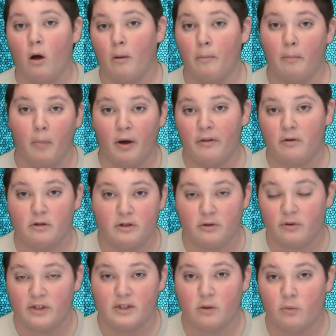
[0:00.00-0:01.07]
Mother
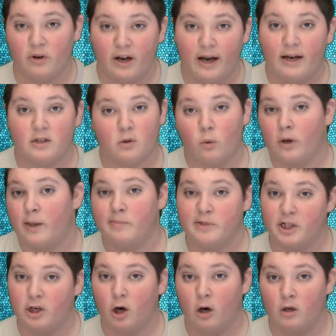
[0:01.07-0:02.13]
Teresa Reacts, or M
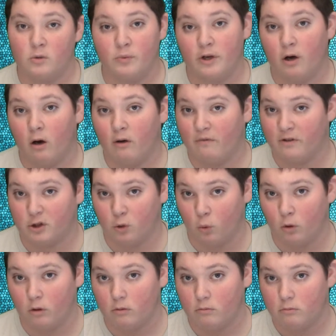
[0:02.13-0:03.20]
T R as we call it for
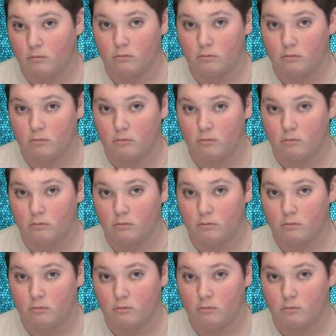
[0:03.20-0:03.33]
short.